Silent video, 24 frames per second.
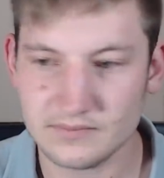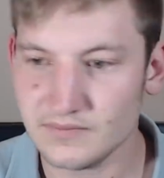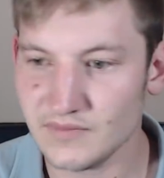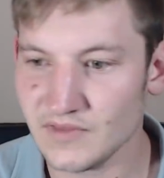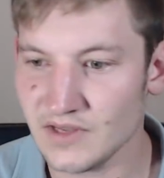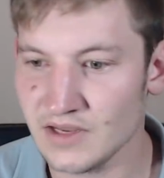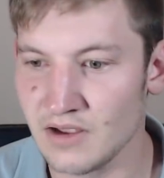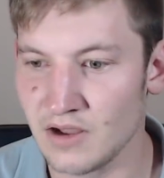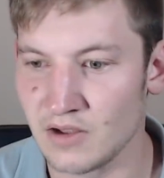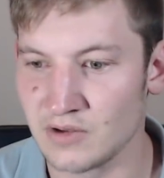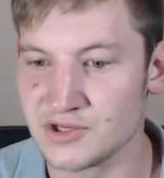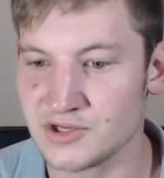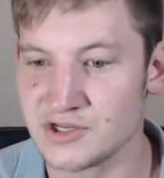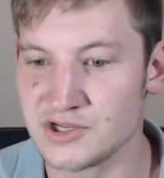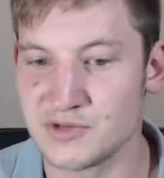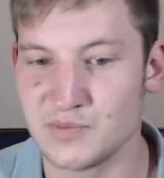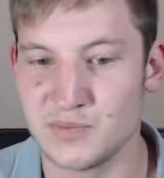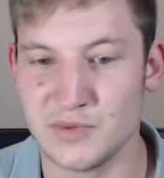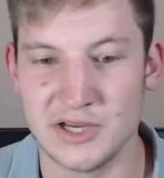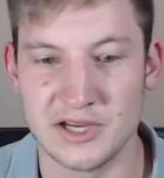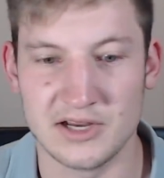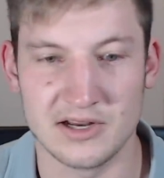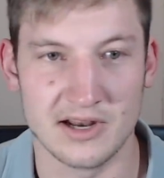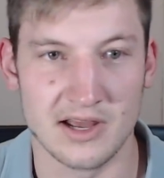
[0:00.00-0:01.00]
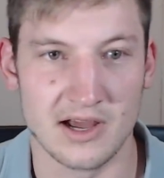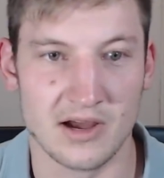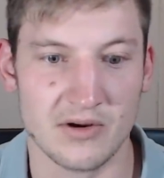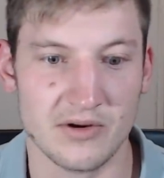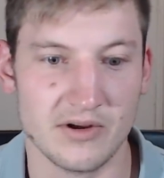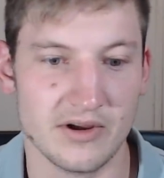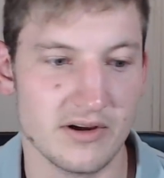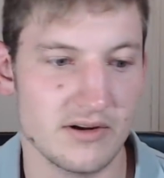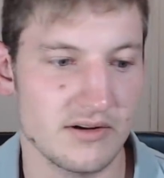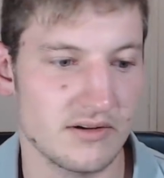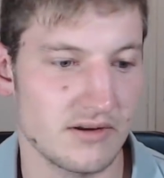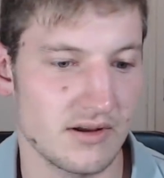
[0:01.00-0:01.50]
I'll just speak
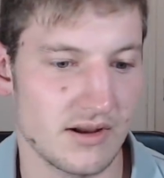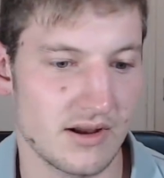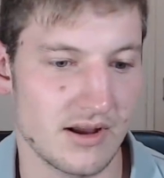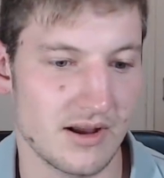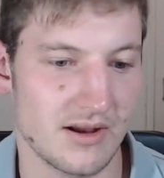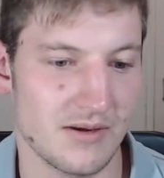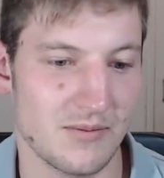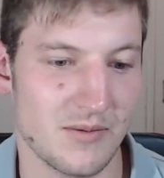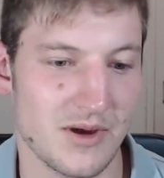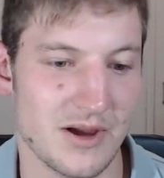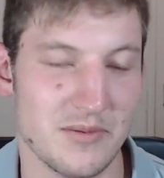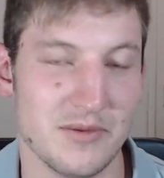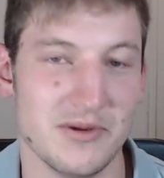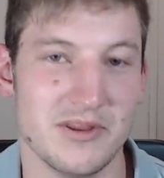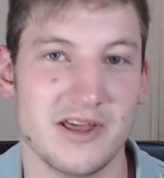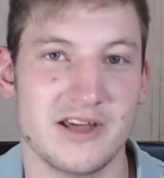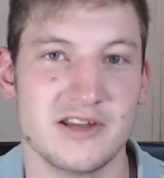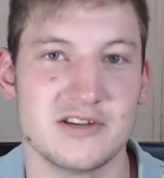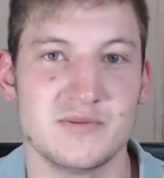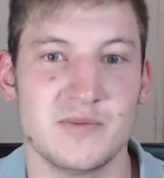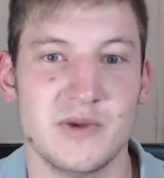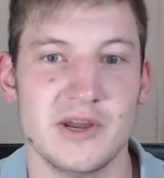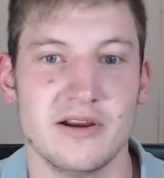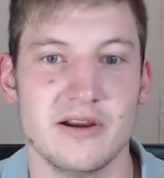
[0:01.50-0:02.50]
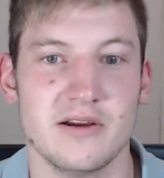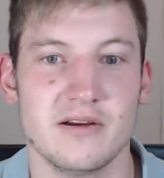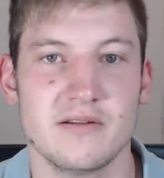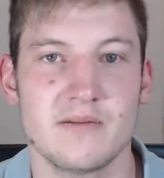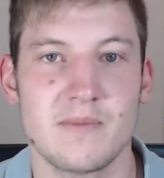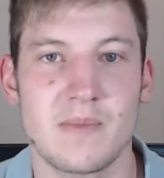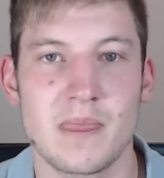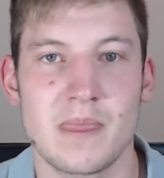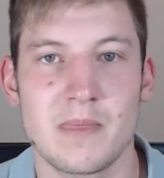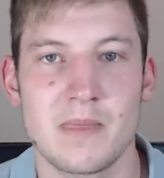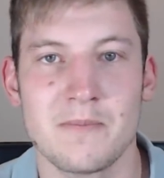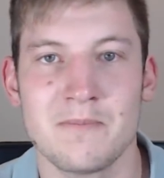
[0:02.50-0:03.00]
louder. Maybe that's better.
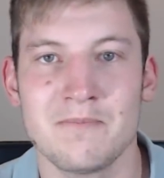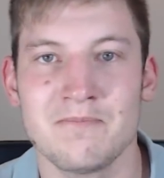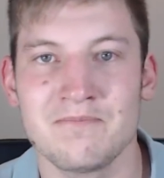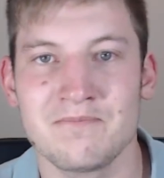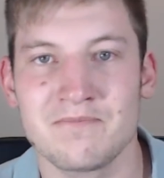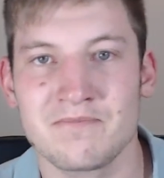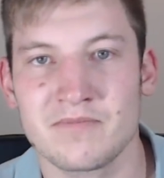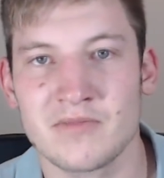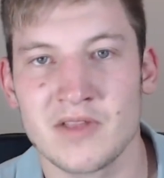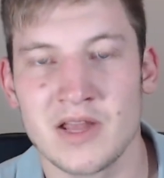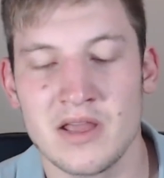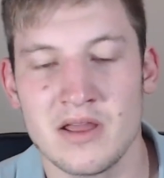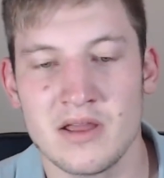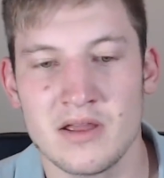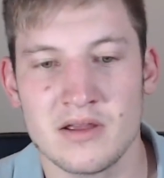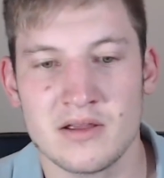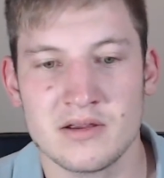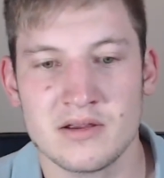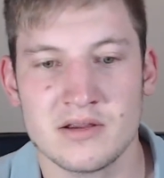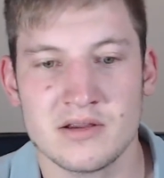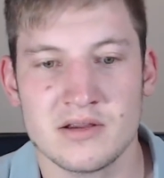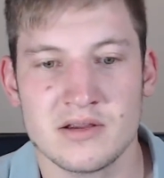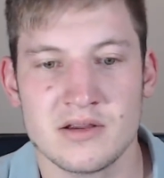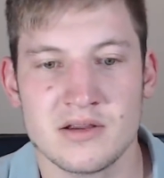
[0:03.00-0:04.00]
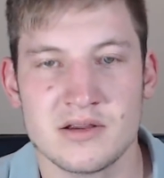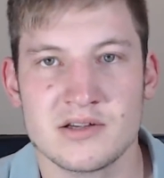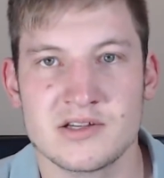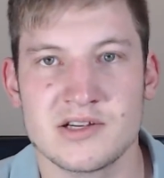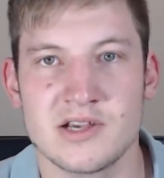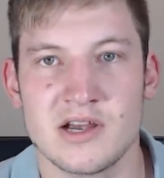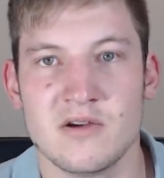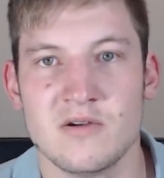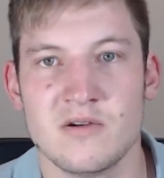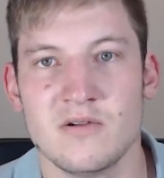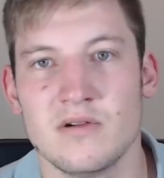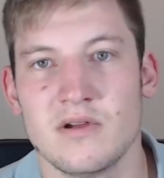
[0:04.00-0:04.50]

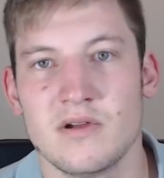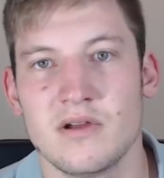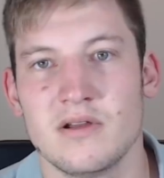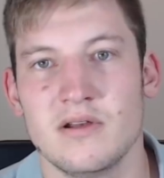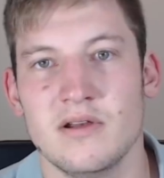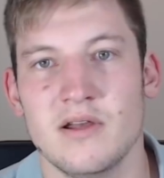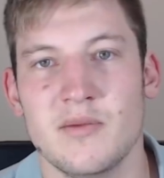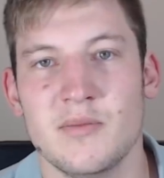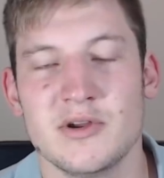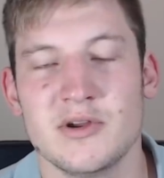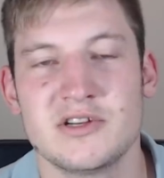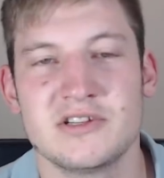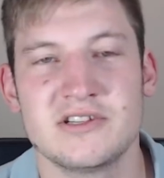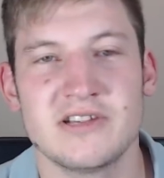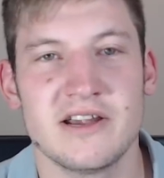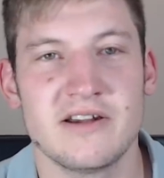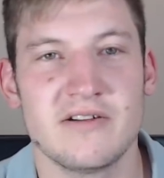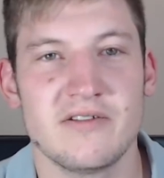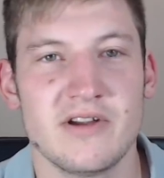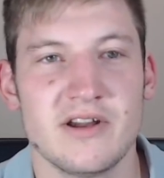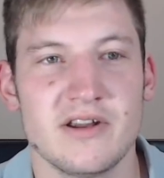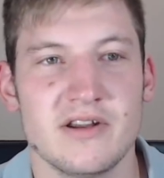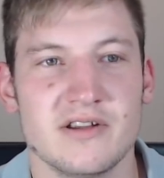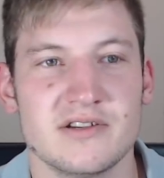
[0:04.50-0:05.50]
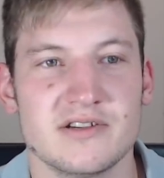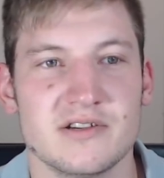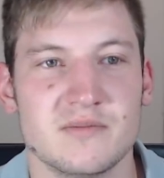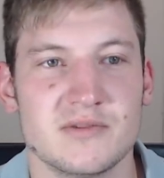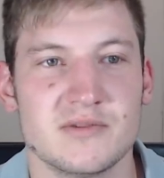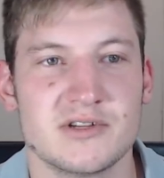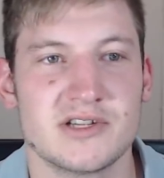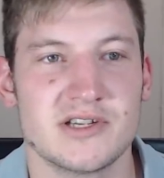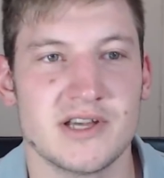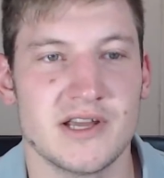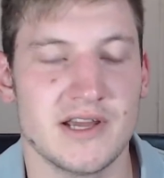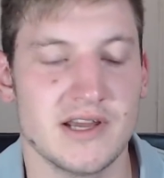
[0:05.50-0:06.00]
So libertarianism
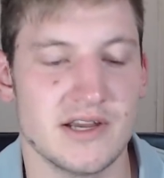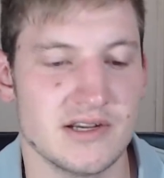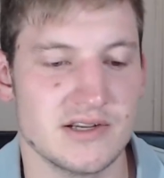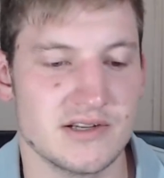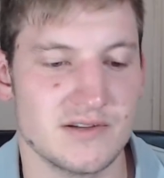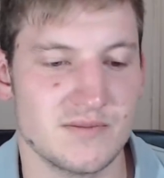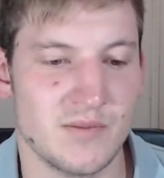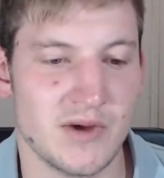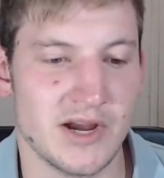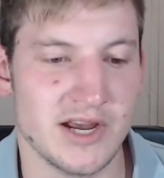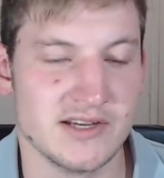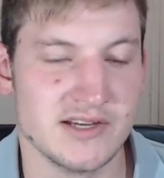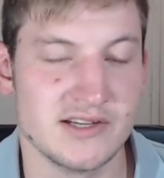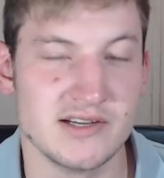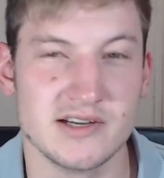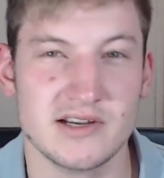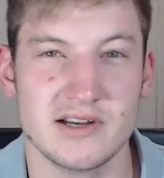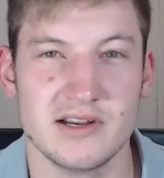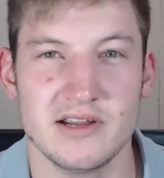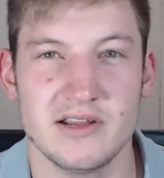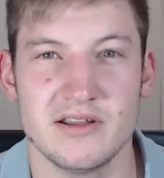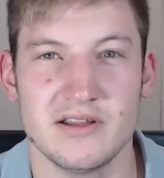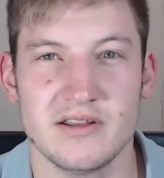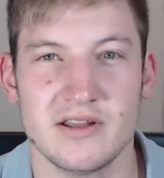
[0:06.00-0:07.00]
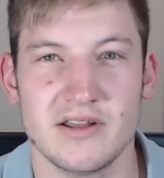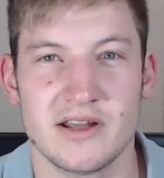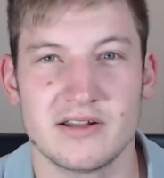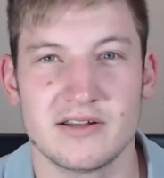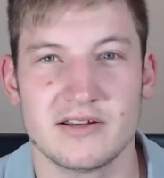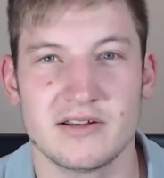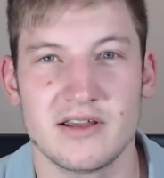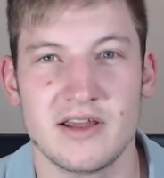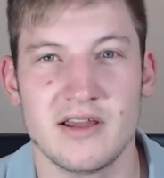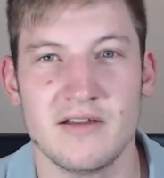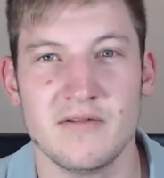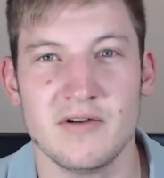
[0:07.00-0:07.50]
says basically that
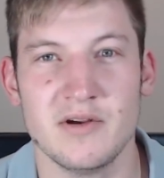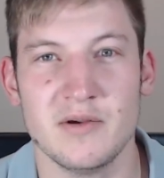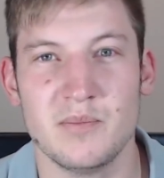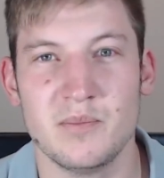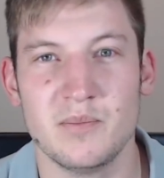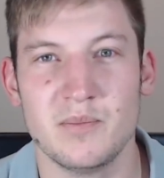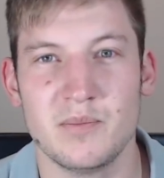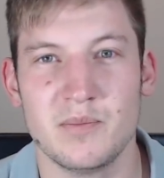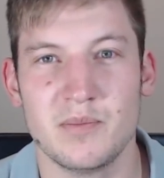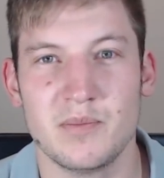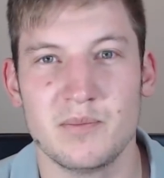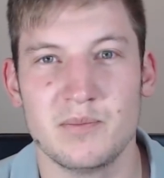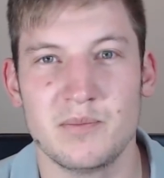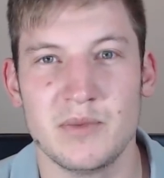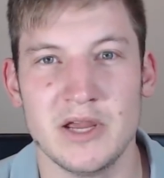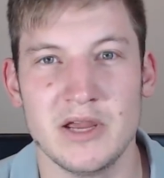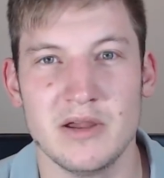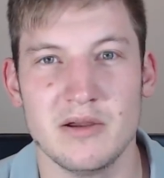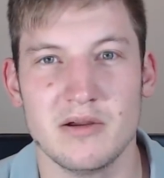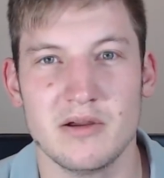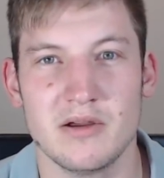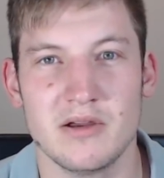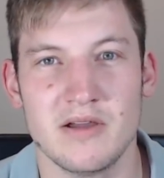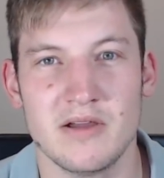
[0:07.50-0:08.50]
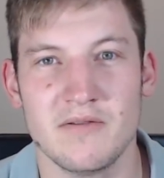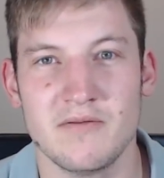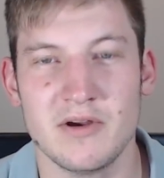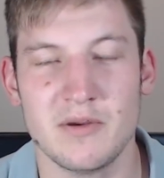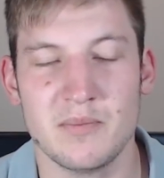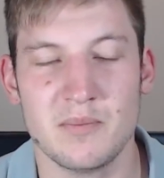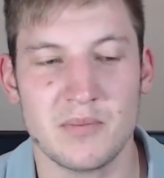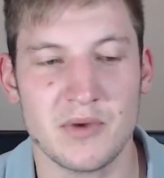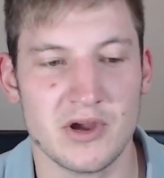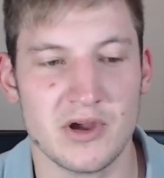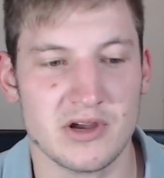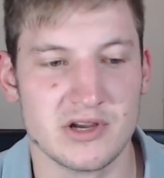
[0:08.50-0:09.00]
every
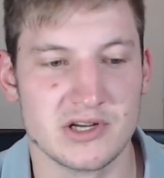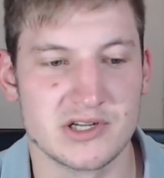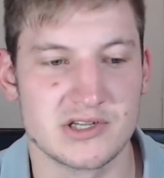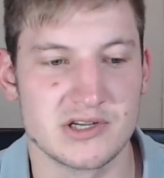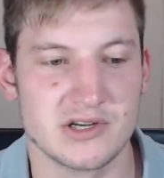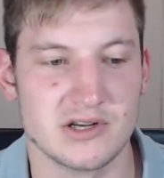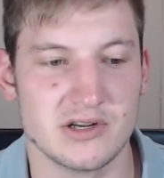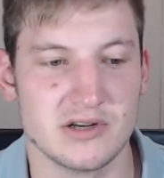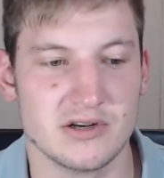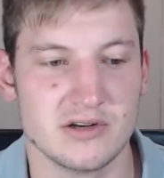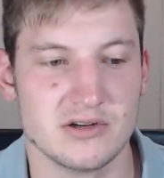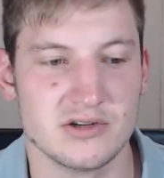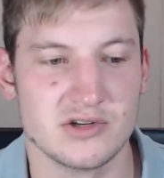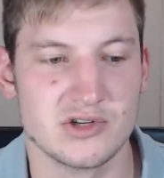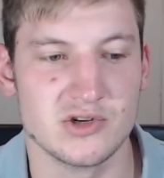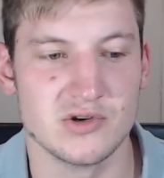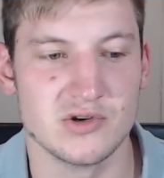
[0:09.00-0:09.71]
person should